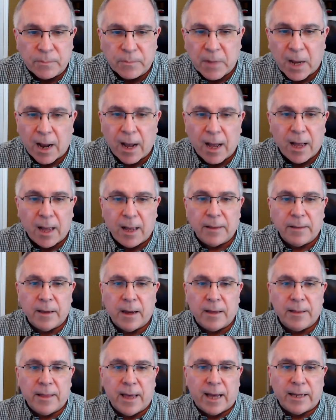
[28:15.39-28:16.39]

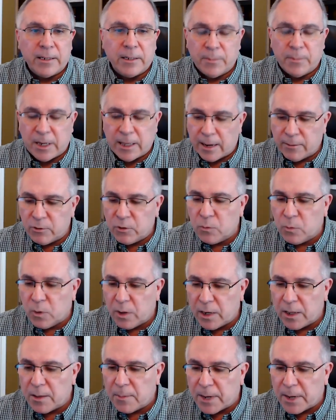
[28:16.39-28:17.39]
That to me, that was one
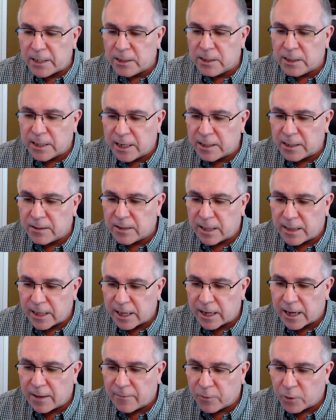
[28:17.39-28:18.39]
of the best things I
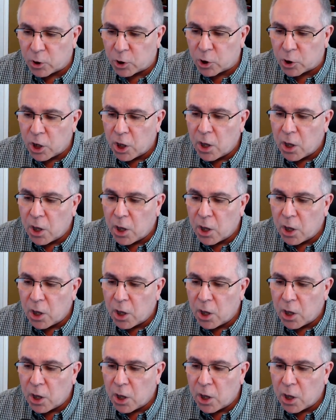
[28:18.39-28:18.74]
think I've heard